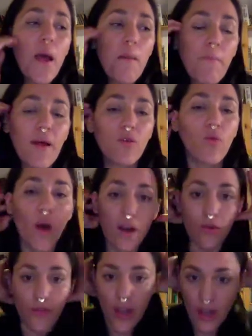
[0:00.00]
But one
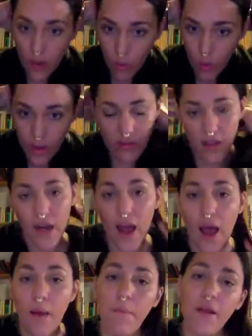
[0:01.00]
of the requests that
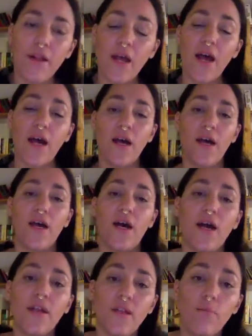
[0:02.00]
happened
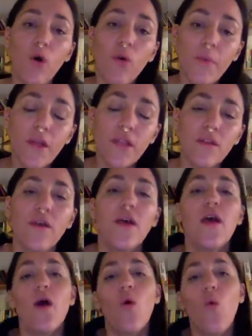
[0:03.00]
at the moment
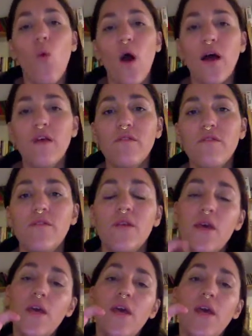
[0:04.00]
was
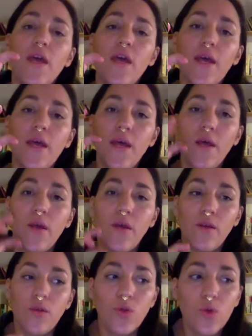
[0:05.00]

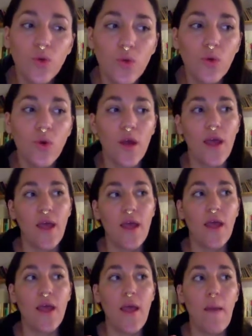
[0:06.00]
to
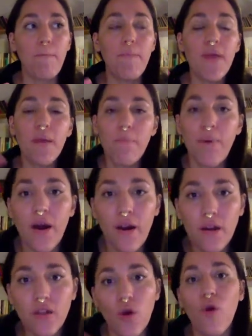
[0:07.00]
be
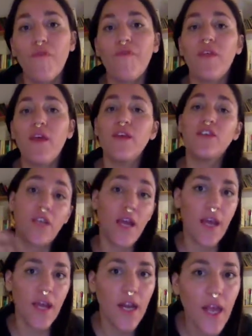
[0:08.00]
part of the
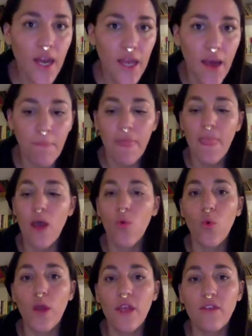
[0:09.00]
Schengen area,
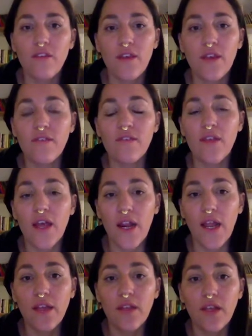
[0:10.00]
which is
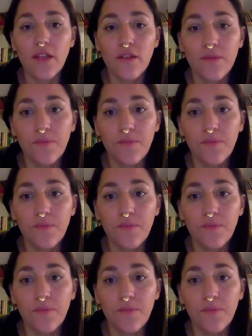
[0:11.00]
narrated